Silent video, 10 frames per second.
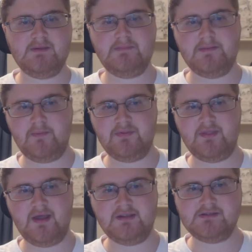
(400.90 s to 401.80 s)
some people
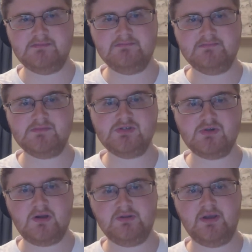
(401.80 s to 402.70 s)
with autism
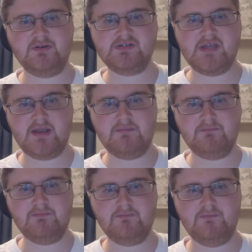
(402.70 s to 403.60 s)
struggle to
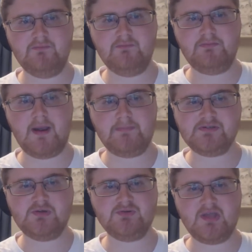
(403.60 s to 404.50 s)
understand
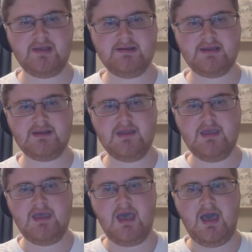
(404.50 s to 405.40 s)
proper social etiquette,
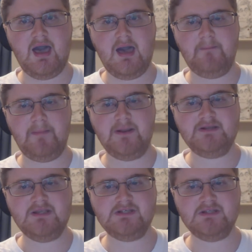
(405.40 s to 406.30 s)
um,
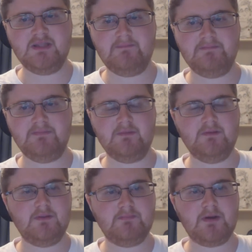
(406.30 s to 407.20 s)
but teaching them
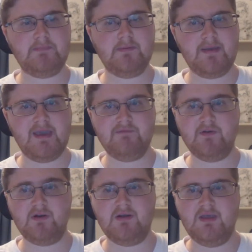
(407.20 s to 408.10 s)
the proper
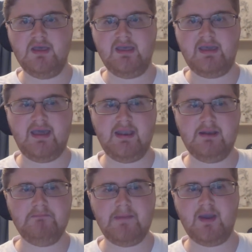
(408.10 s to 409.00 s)
behavior
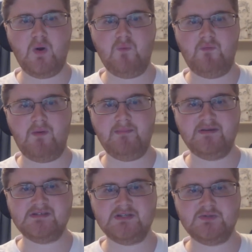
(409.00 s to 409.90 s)
can make
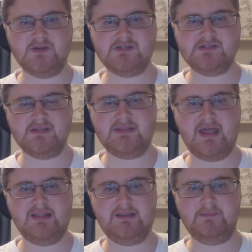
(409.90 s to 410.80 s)
overwhelming situations like
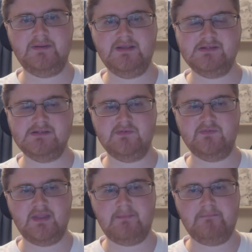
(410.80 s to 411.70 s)
that a little bit
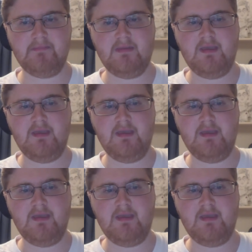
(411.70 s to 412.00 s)
easier for them.